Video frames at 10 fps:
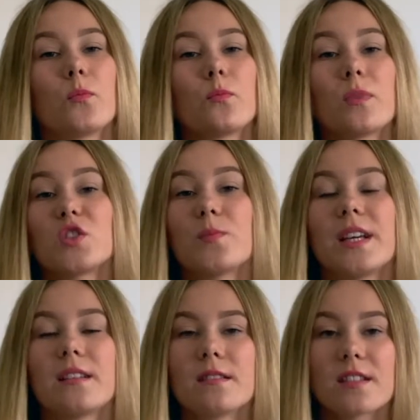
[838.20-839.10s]
which
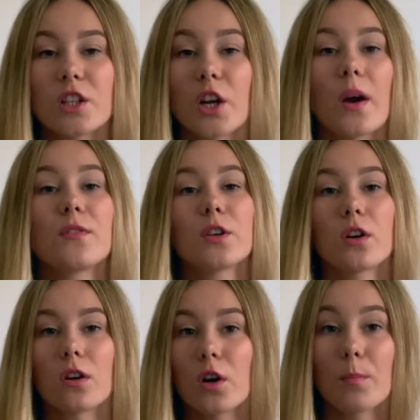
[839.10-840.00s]
means, you know, if
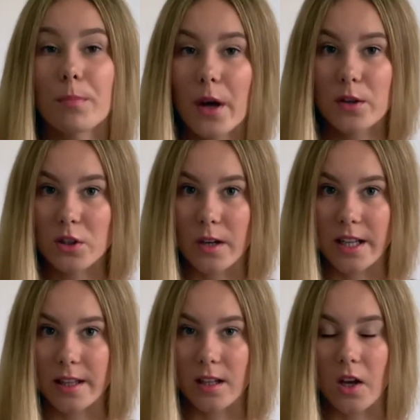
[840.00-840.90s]
you're on a boat or
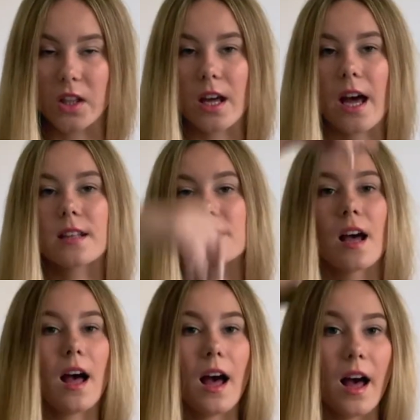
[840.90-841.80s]
anything like that,
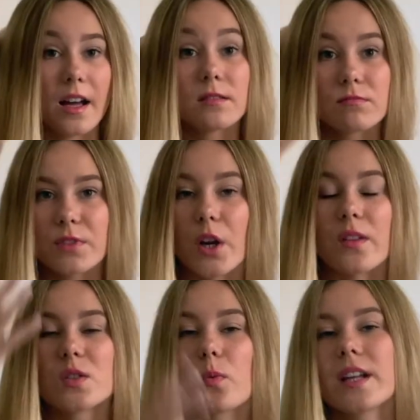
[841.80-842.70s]
and you know,
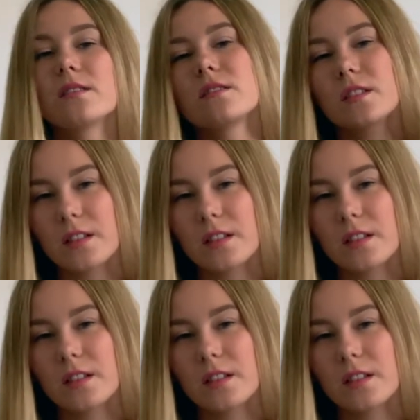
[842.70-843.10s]
this wind,